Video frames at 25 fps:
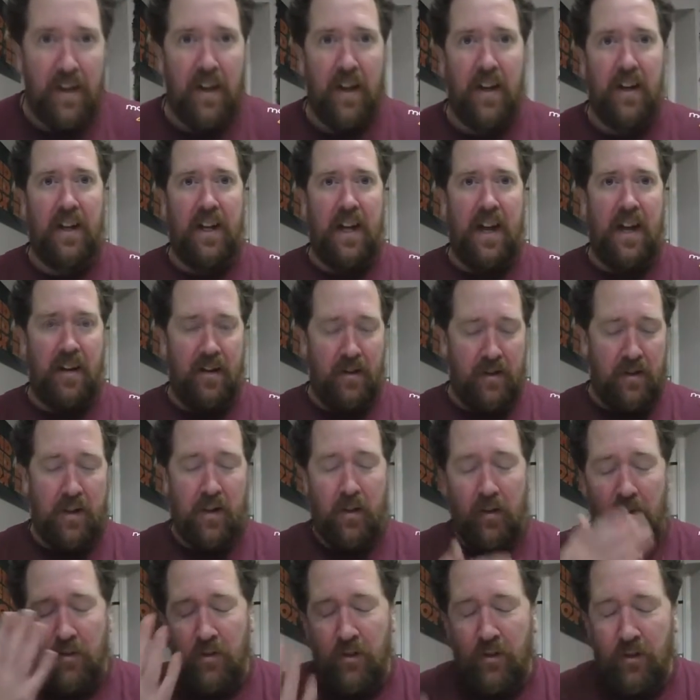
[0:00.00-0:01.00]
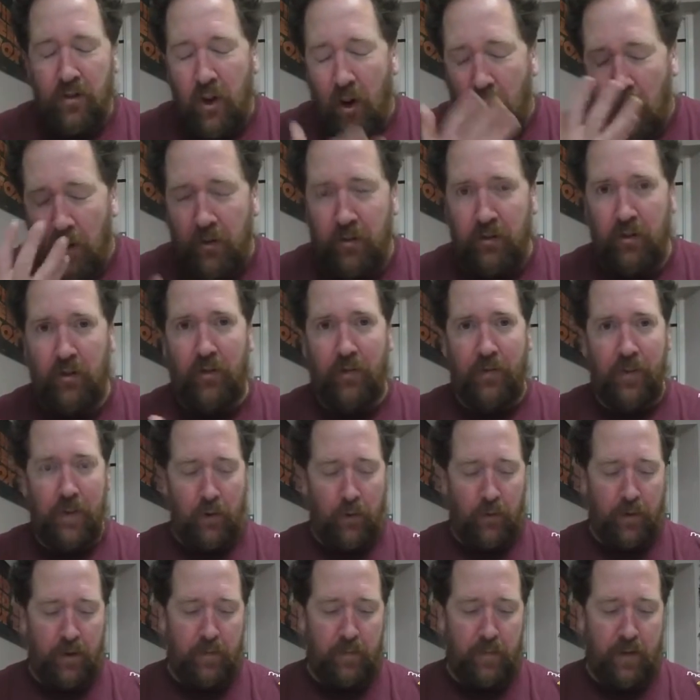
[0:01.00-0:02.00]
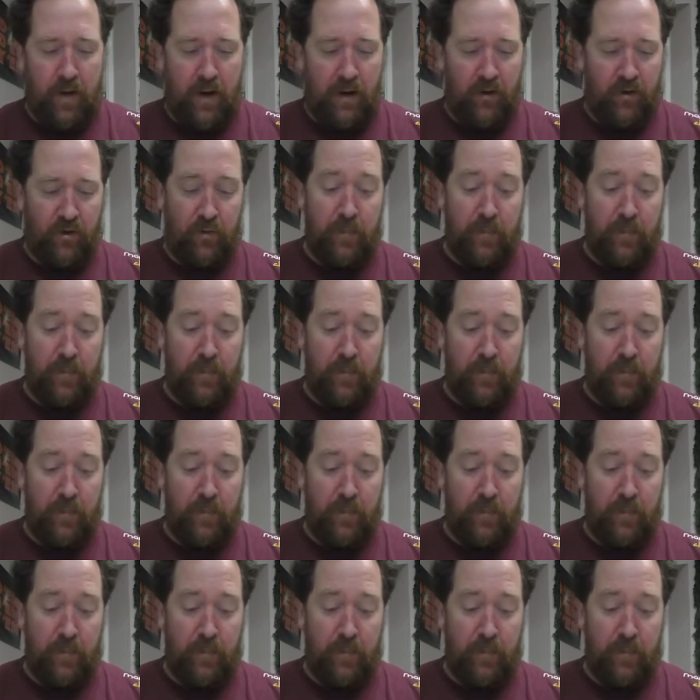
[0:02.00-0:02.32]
And again, you can start to feel the